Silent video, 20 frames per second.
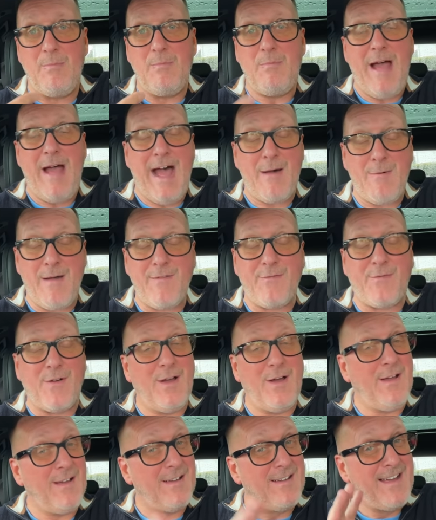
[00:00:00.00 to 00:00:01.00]

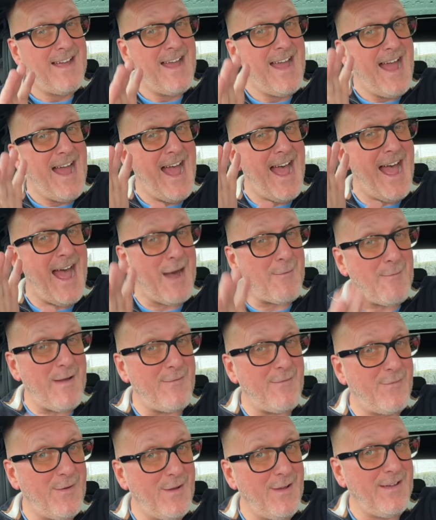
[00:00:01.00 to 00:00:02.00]
However,
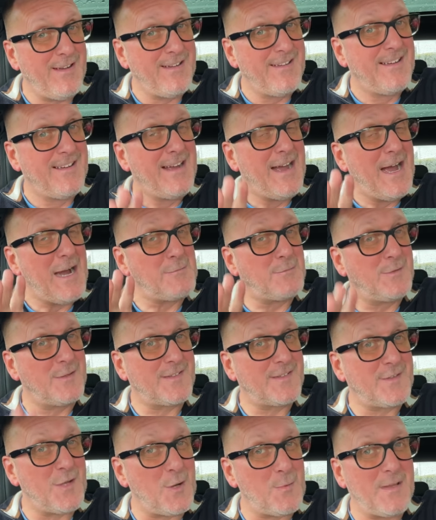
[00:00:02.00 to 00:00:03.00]
I will
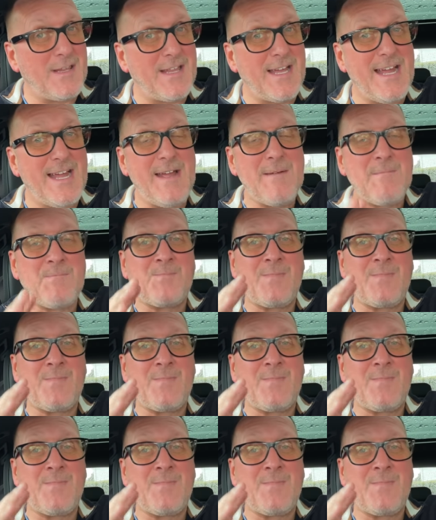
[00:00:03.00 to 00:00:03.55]
stop you there.